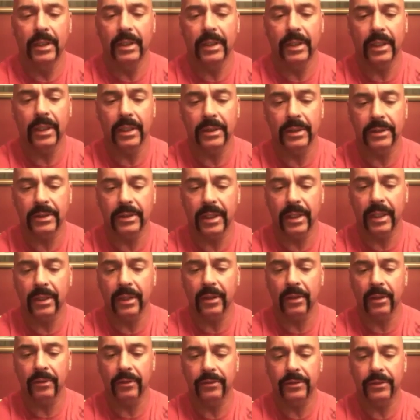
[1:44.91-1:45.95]
Now let's take
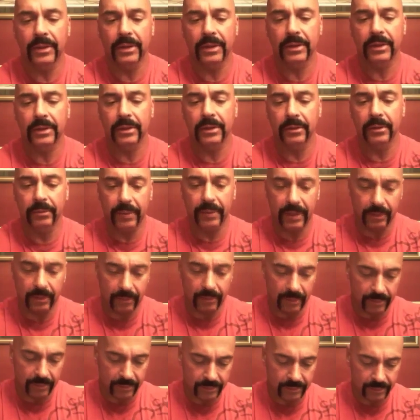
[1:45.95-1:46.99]
off just the
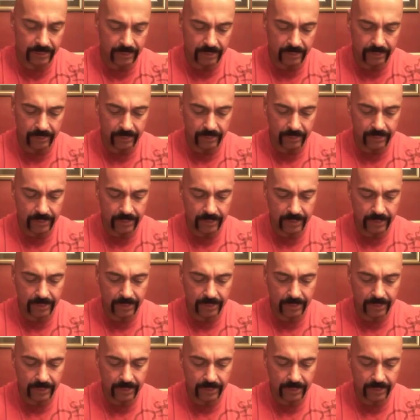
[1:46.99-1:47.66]
minimum,